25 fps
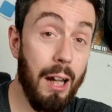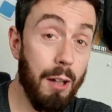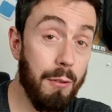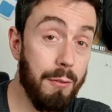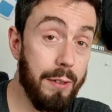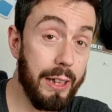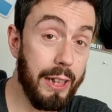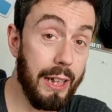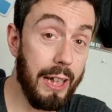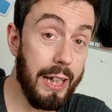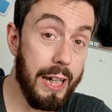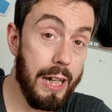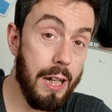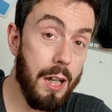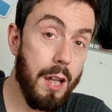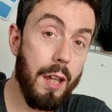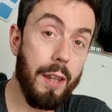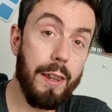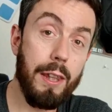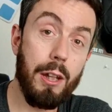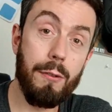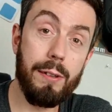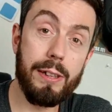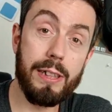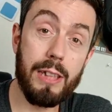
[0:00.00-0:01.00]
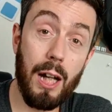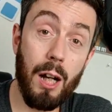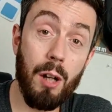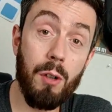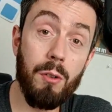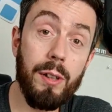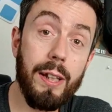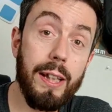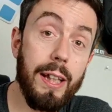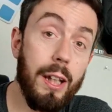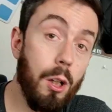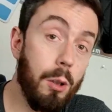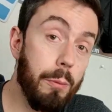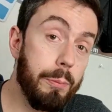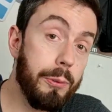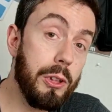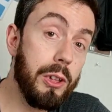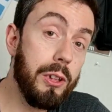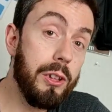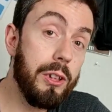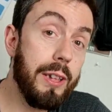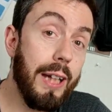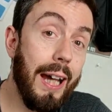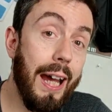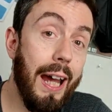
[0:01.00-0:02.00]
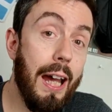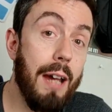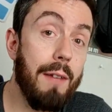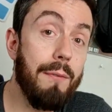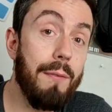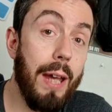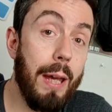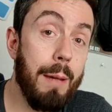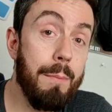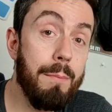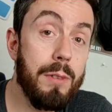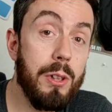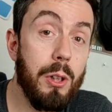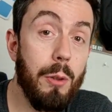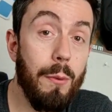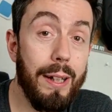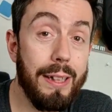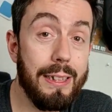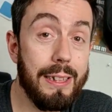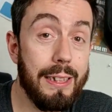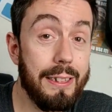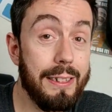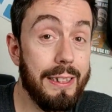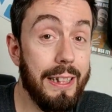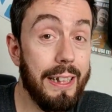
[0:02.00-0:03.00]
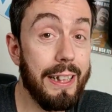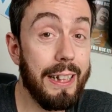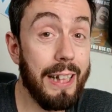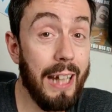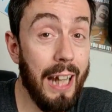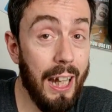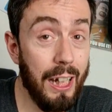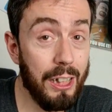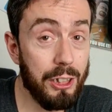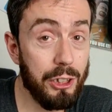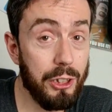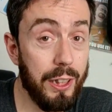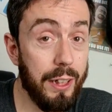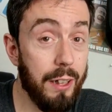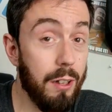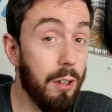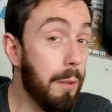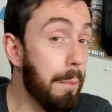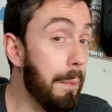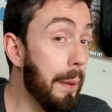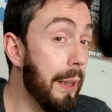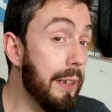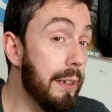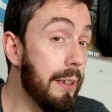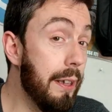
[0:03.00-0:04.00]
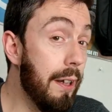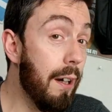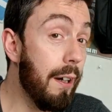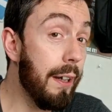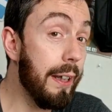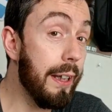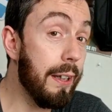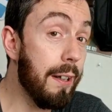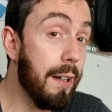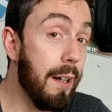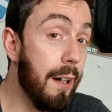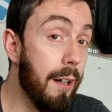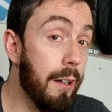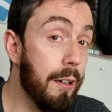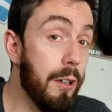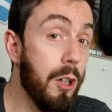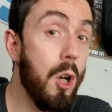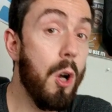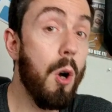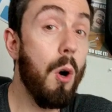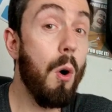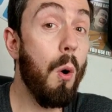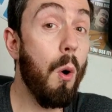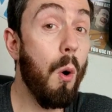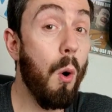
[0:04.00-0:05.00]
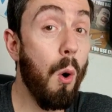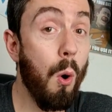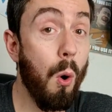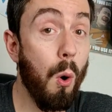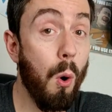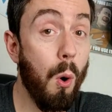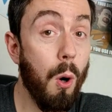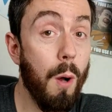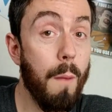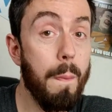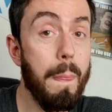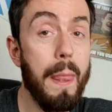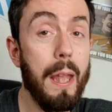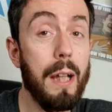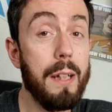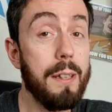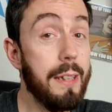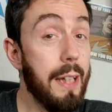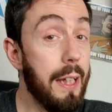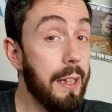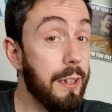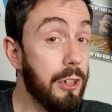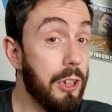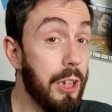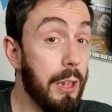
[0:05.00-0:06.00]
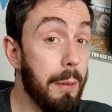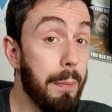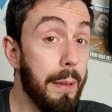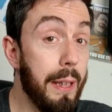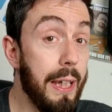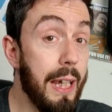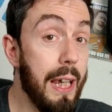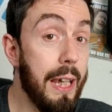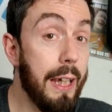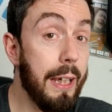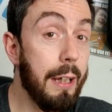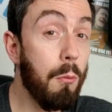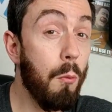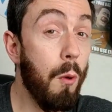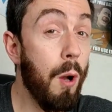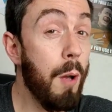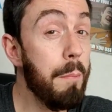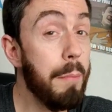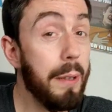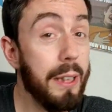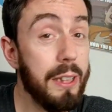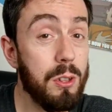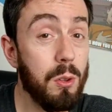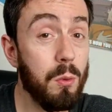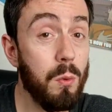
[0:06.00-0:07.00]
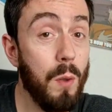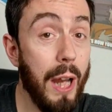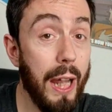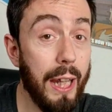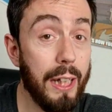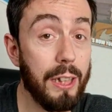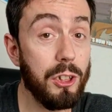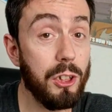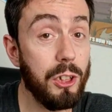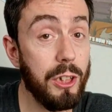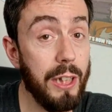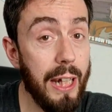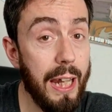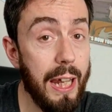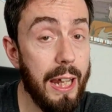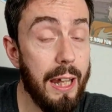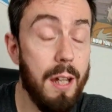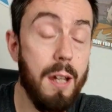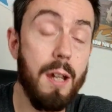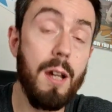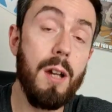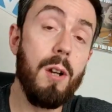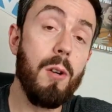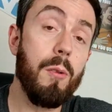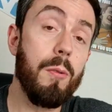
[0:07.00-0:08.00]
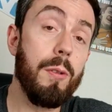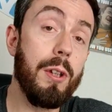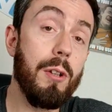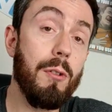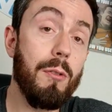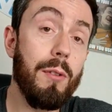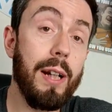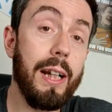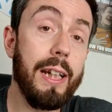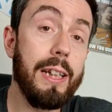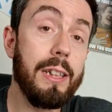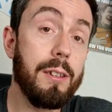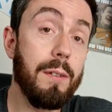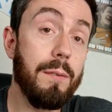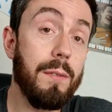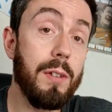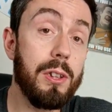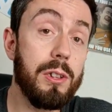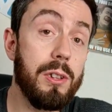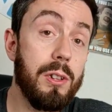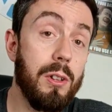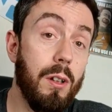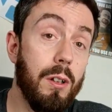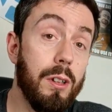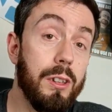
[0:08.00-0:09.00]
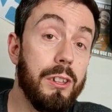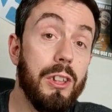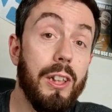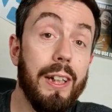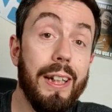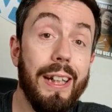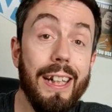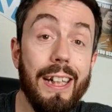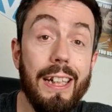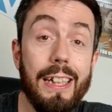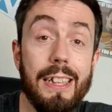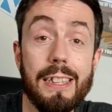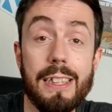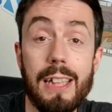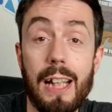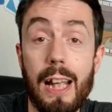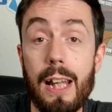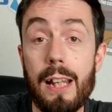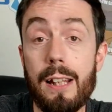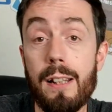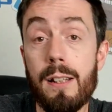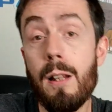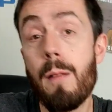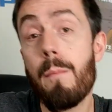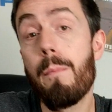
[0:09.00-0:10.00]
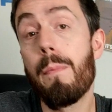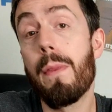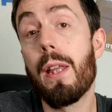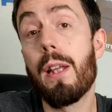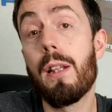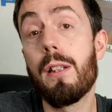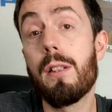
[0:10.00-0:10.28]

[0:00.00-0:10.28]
Currently, there is only the option to have M2 SSD caching on a PCIe card or 10 GBE. It won't be till next year with the release of the Synology E10